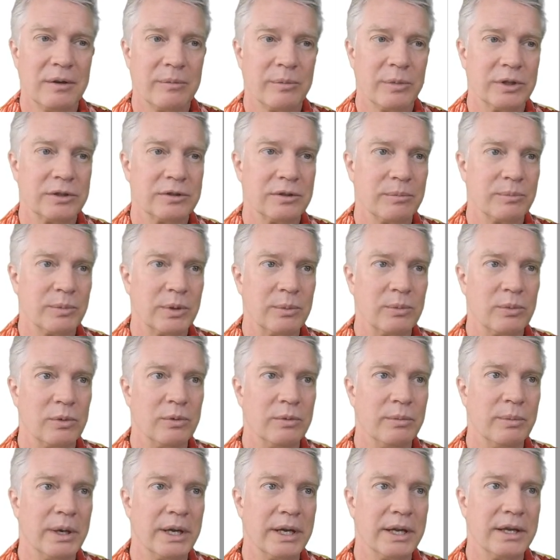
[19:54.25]
but some people
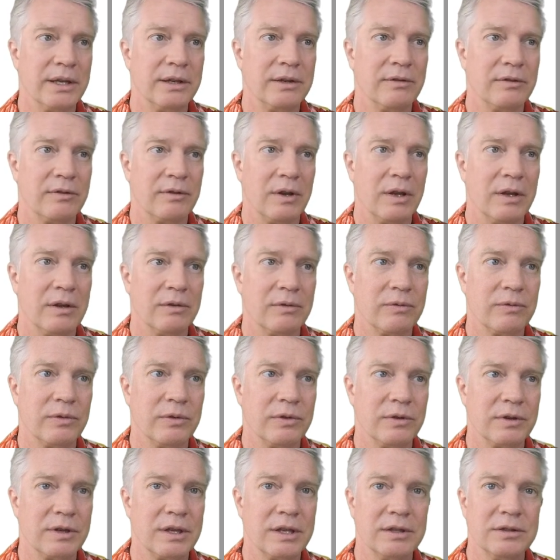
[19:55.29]
will buy it for
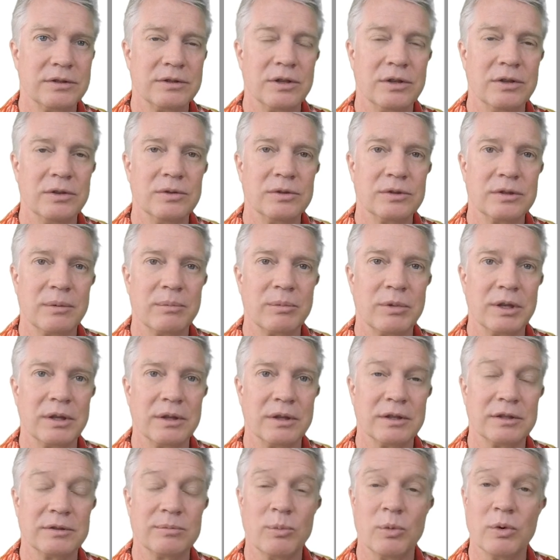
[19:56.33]
their kids to do something
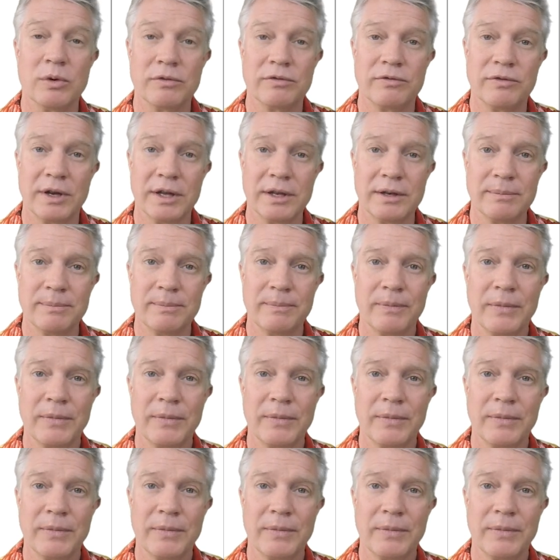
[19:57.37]
that's more fun.